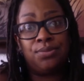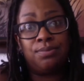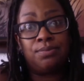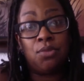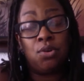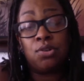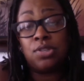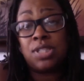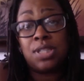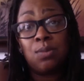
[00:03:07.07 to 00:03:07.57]

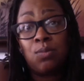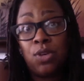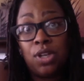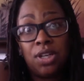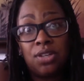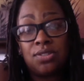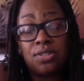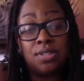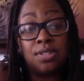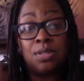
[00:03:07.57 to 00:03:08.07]
or someone
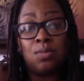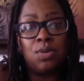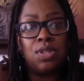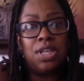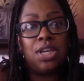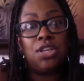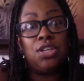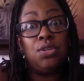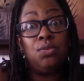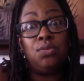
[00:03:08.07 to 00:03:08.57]
else's, someone
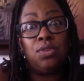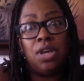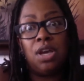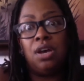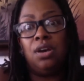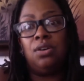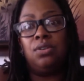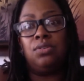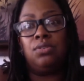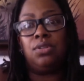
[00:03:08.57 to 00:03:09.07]
that you
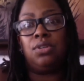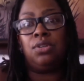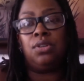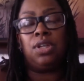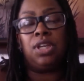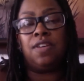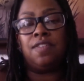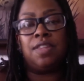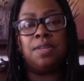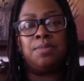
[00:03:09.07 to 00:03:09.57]
know. You can
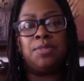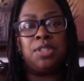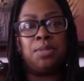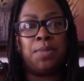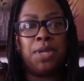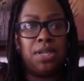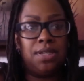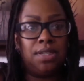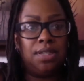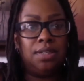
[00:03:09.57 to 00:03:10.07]
give them some
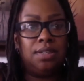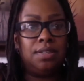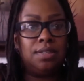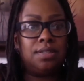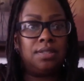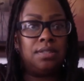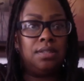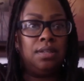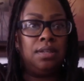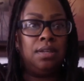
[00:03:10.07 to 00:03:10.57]
ideas.